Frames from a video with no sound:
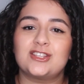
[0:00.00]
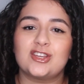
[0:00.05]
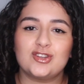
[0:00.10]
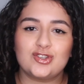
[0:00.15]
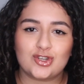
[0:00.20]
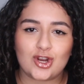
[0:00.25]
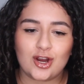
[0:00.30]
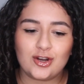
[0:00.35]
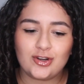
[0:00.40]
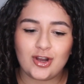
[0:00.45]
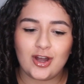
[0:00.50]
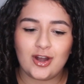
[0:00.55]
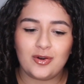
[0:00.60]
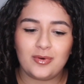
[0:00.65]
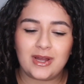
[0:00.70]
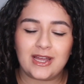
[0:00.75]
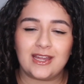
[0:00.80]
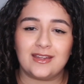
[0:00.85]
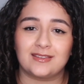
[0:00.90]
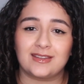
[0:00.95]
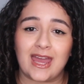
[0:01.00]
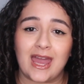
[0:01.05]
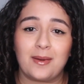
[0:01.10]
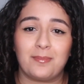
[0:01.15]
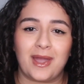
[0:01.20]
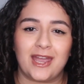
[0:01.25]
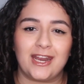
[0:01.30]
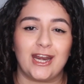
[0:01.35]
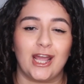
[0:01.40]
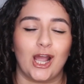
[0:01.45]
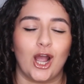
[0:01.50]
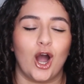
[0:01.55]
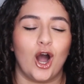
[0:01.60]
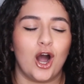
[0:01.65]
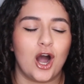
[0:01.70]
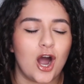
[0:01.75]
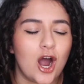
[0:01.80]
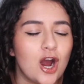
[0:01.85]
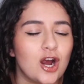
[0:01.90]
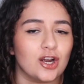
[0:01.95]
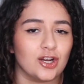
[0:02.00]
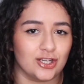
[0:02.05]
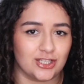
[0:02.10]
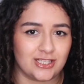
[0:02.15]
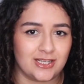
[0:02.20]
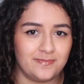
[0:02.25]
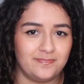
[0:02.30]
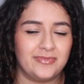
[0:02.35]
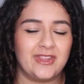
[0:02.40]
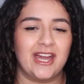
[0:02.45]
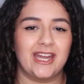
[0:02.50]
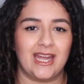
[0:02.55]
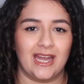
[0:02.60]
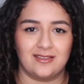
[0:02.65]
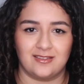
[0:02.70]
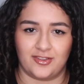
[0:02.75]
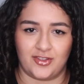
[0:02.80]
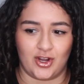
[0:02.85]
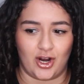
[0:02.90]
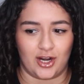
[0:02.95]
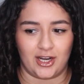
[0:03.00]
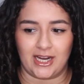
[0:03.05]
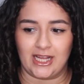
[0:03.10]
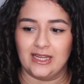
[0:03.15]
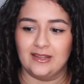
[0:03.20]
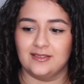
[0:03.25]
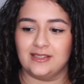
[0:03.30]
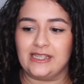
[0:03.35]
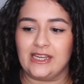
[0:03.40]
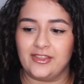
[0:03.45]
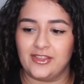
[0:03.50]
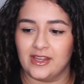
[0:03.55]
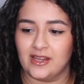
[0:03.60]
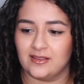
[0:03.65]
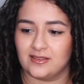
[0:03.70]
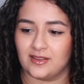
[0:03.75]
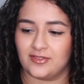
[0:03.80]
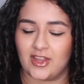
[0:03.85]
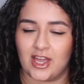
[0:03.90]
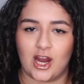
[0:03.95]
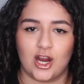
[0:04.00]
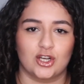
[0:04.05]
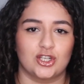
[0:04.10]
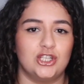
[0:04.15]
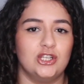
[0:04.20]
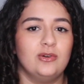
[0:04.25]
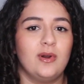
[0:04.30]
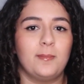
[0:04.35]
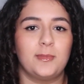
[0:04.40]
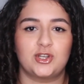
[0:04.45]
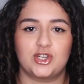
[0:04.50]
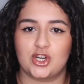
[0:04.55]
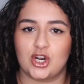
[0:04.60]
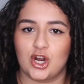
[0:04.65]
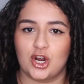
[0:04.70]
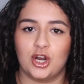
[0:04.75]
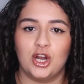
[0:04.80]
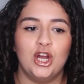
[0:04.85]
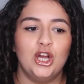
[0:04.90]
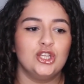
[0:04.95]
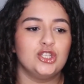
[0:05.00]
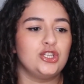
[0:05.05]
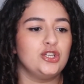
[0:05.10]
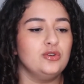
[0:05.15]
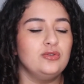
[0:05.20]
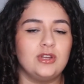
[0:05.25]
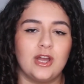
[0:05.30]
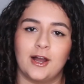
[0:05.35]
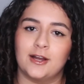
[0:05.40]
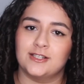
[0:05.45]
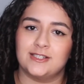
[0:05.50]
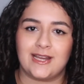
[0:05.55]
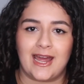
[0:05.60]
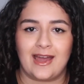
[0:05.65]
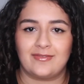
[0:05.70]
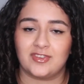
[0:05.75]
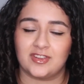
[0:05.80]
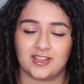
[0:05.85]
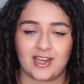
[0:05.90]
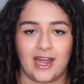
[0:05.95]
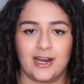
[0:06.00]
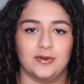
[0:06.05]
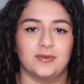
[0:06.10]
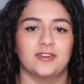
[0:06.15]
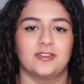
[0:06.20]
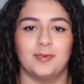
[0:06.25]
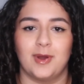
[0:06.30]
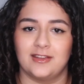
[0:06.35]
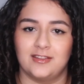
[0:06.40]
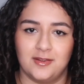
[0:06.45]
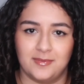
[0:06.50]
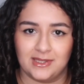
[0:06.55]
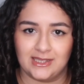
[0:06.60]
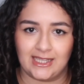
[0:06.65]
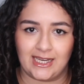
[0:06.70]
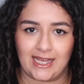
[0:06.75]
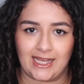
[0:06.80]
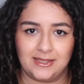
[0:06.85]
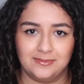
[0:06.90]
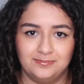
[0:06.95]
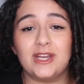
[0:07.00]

Darno is campaigning hard against the Guardians. He thinks that they are too immature, too young to have this kind of responsibility.